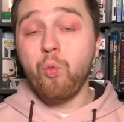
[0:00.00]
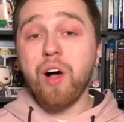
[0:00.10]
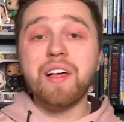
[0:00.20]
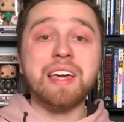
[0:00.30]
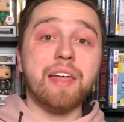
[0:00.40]

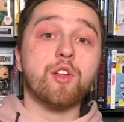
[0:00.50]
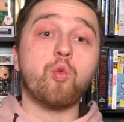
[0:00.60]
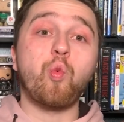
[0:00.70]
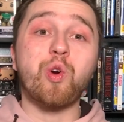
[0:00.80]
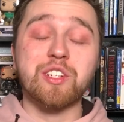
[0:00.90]
While again, there
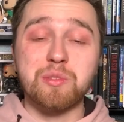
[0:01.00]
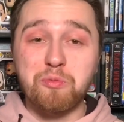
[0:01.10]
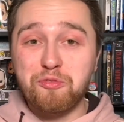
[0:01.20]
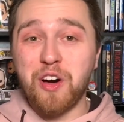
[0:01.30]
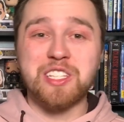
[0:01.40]
were some
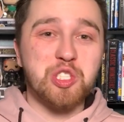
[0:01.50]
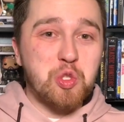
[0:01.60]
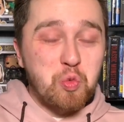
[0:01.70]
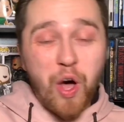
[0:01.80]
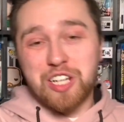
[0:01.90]
fun
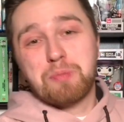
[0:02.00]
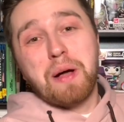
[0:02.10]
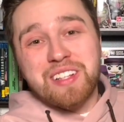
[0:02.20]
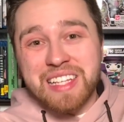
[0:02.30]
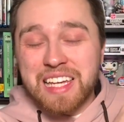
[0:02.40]

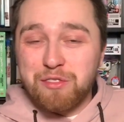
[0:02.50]
swashbuckling